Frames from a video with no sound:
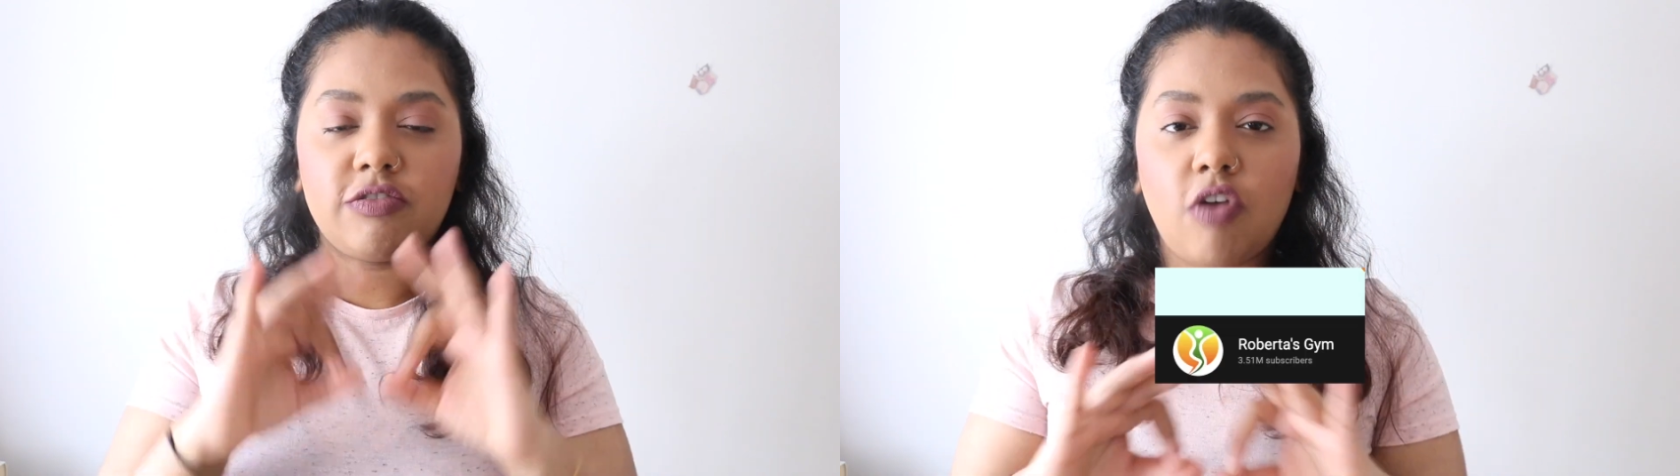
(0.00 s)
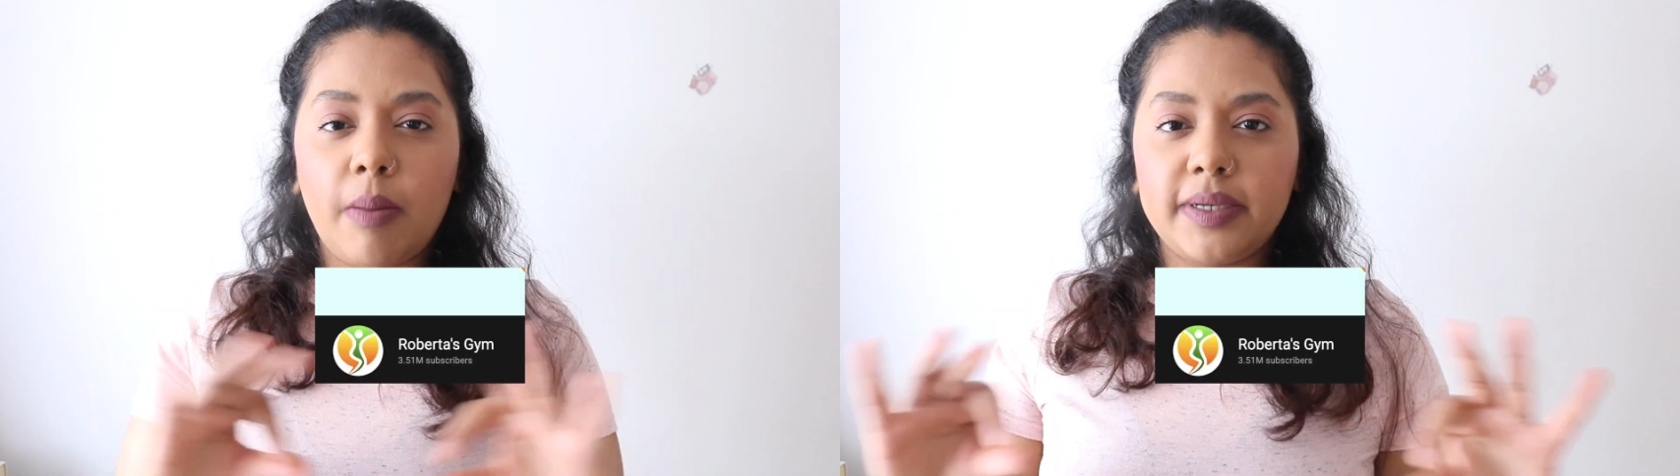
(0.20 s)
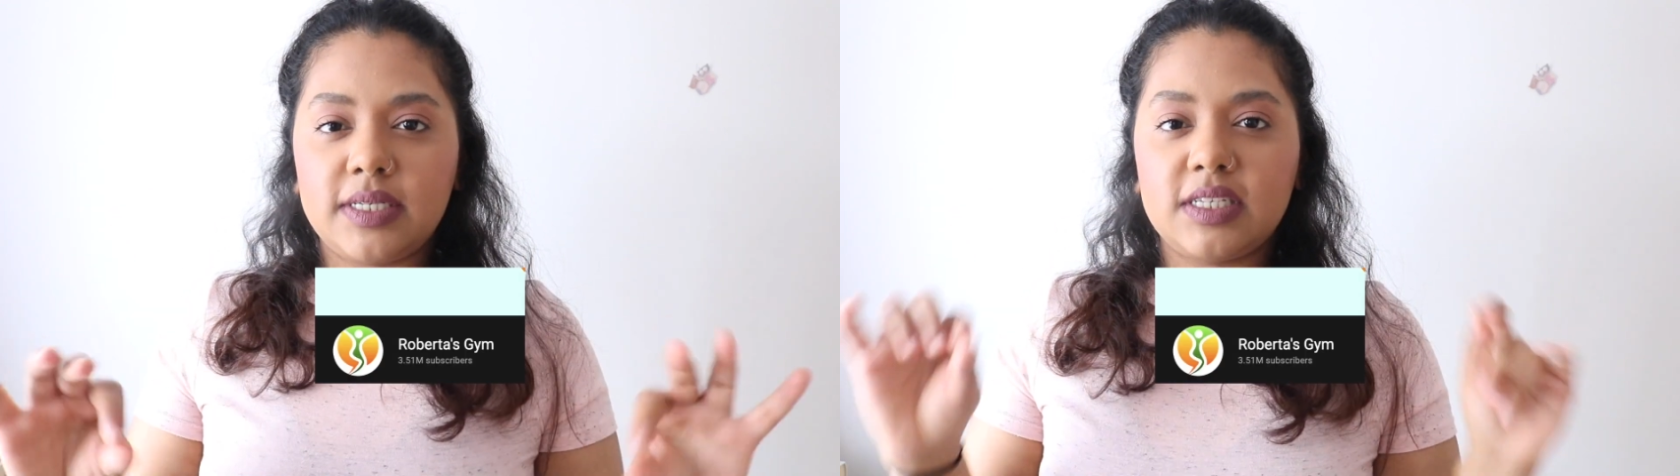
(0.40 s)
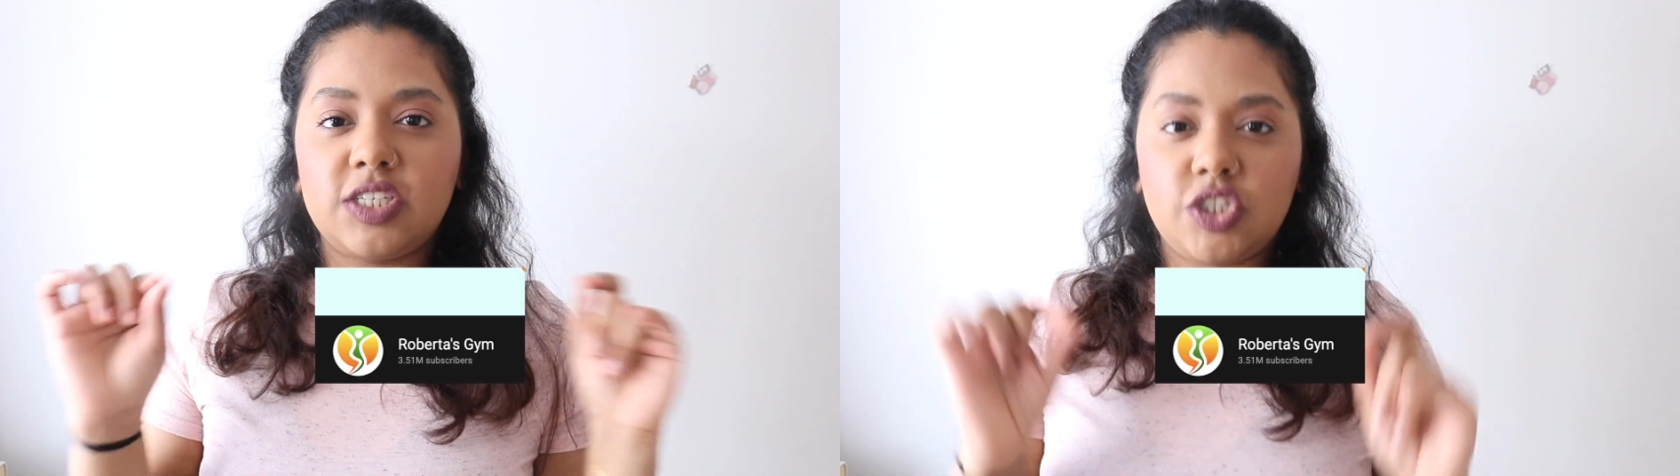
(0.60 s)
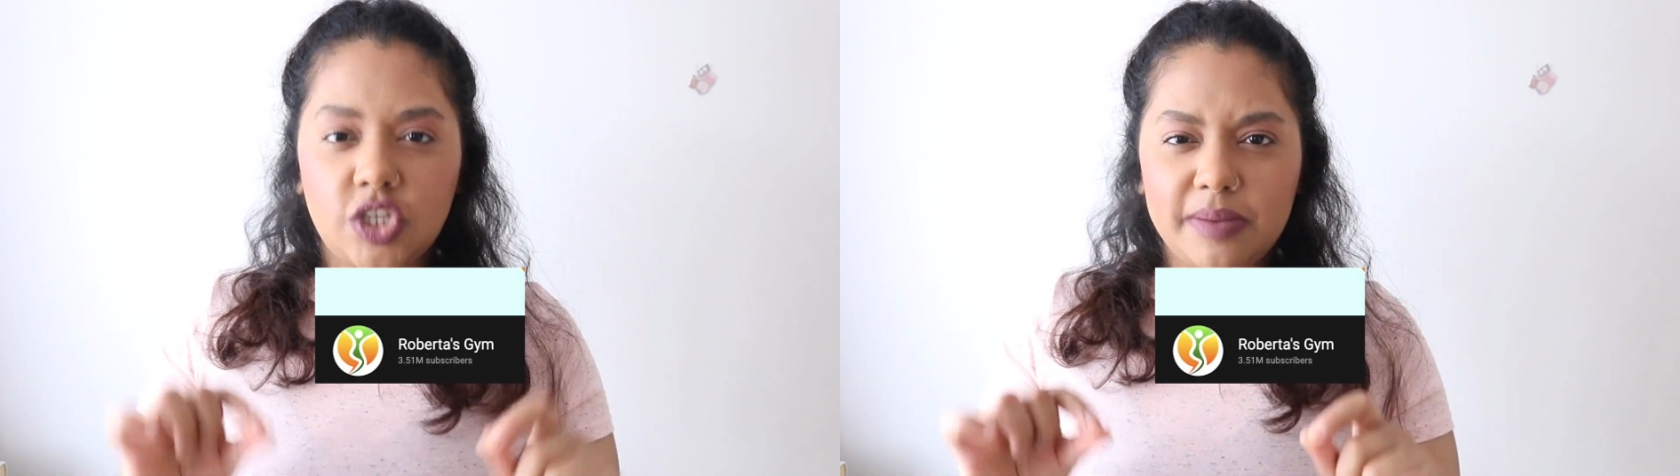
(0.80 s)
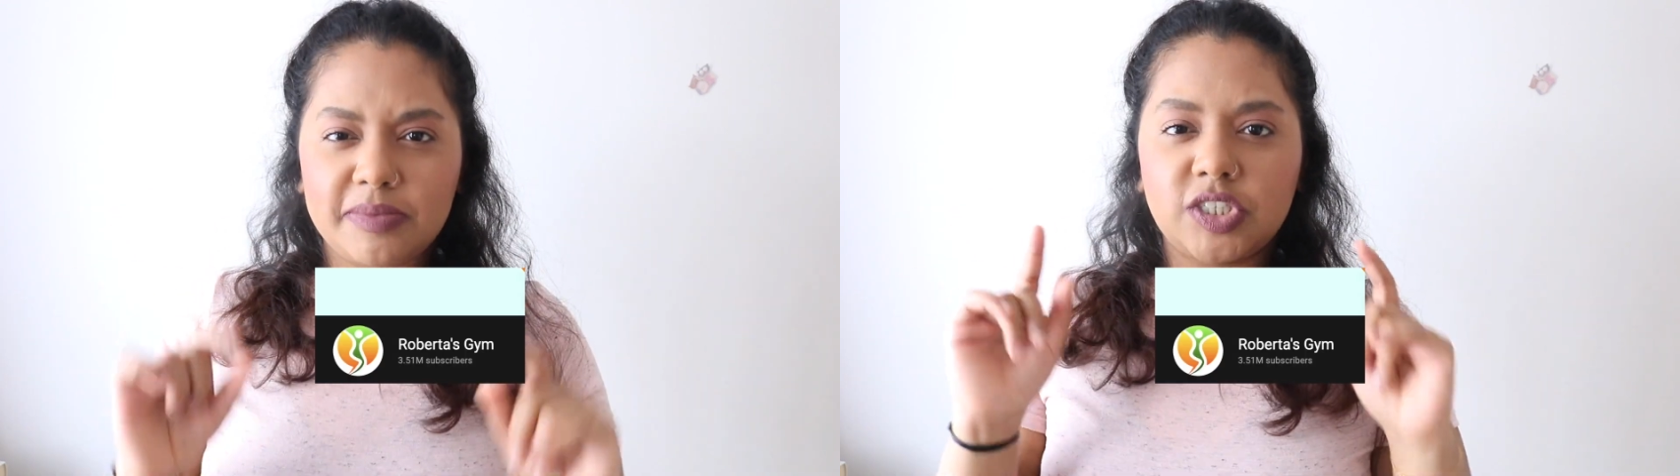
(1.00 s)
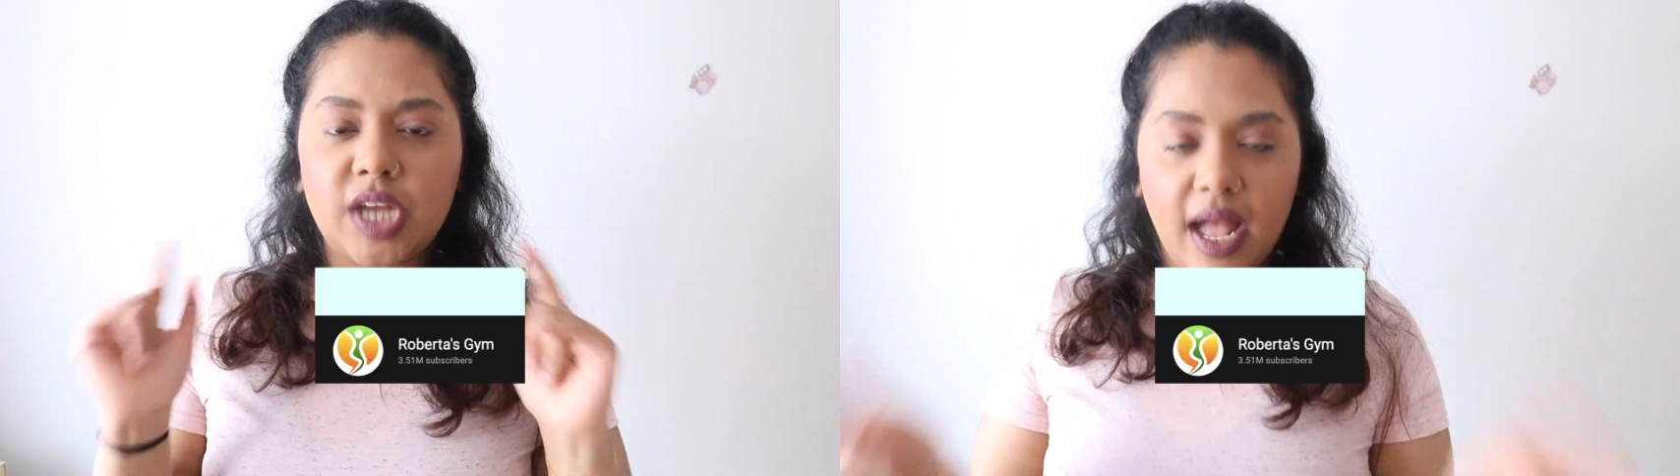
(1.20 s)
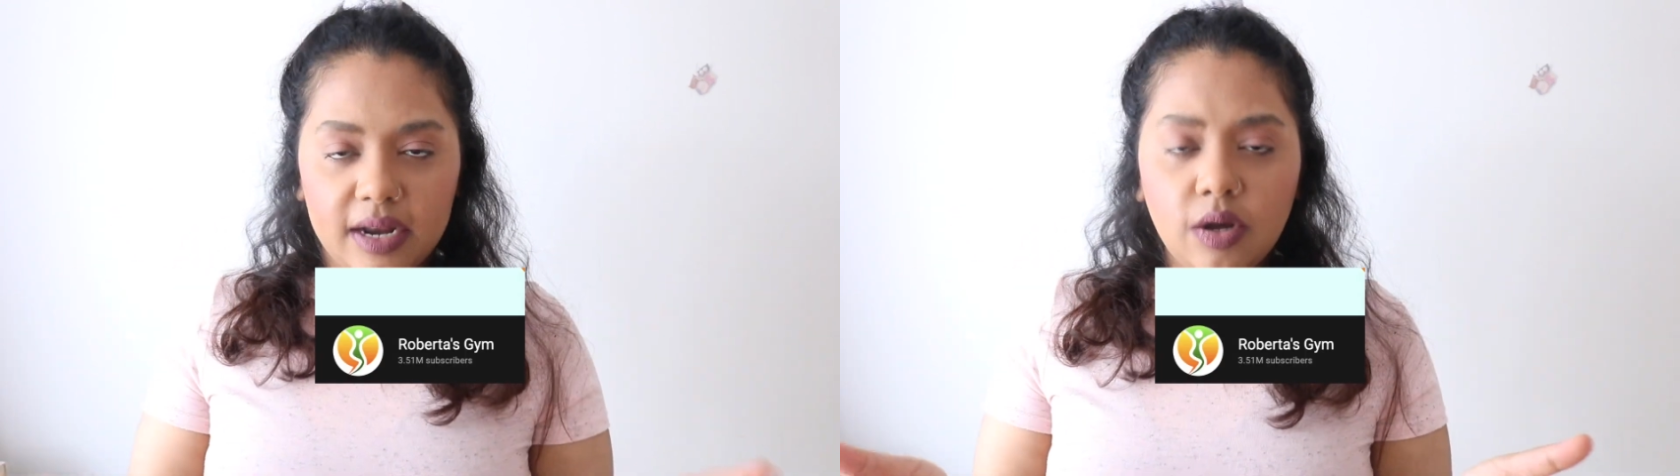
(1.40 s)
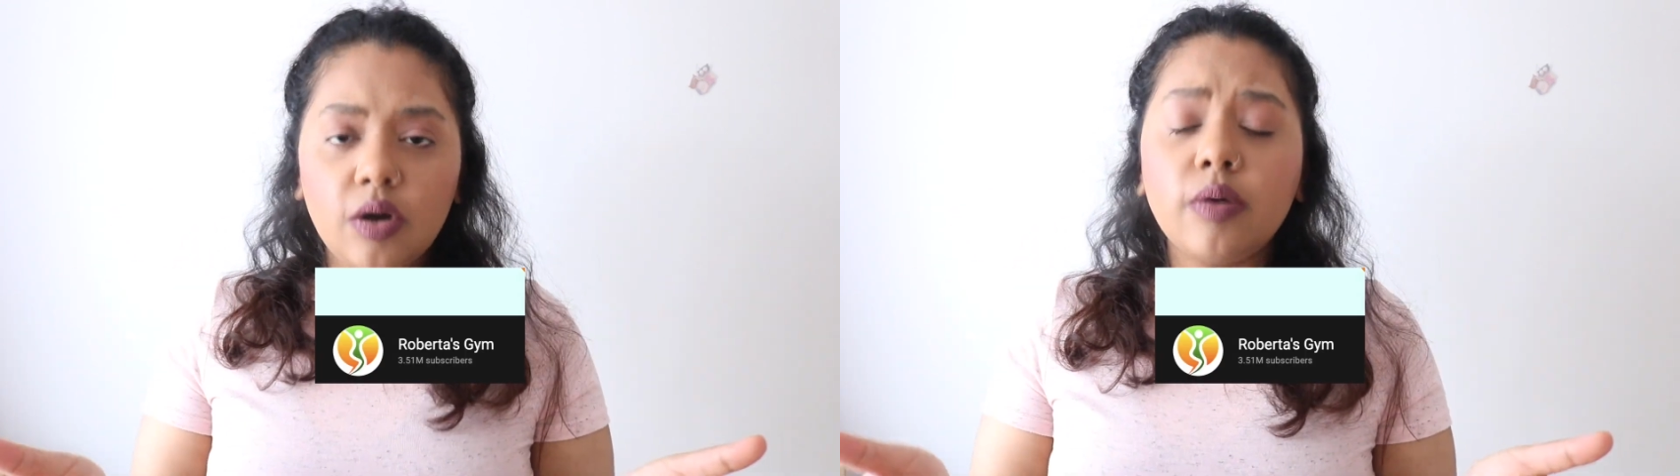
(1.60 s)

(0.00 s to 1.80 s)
Roberta's Gym channel.